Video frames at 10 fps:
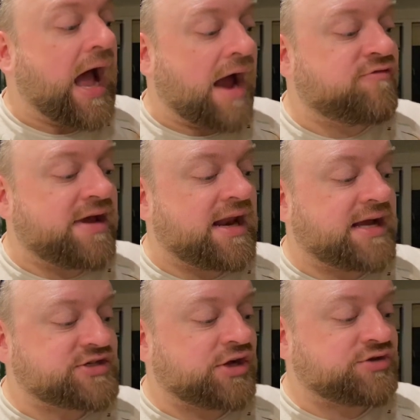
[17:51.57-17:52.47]
I
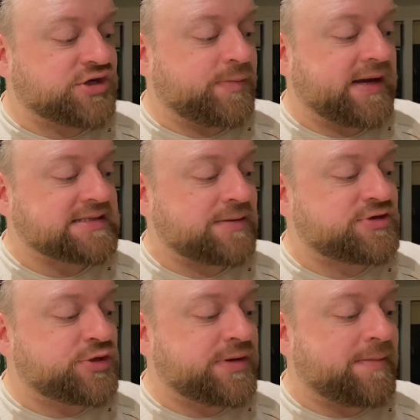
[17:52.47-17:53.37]
realised also, because I was
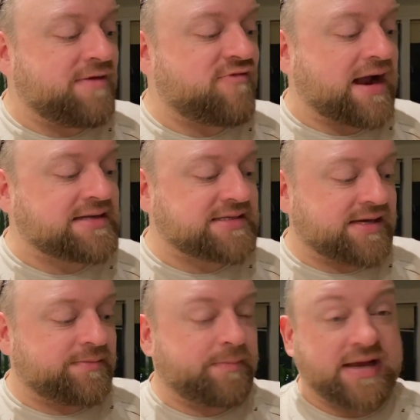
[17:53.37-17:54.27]
doing them in
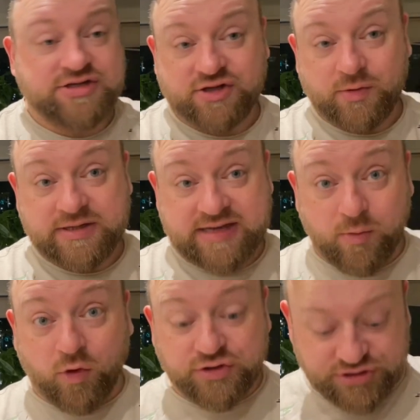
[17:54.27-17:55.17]
random based on the ones I
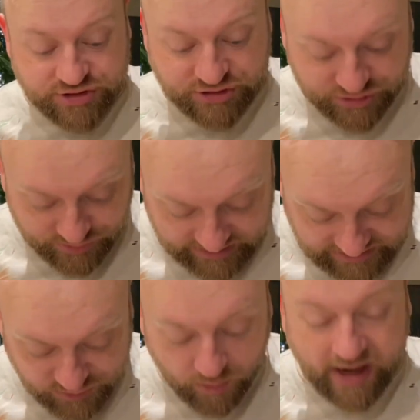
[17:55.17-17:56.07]
wanted to do, this
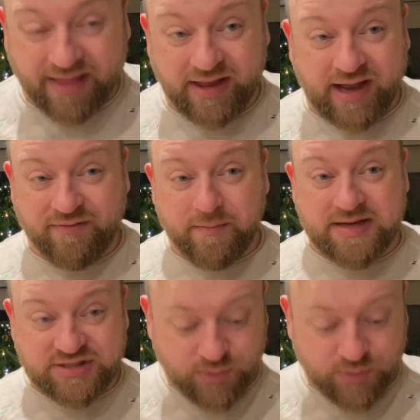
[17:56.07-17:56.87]
is why I think I've missed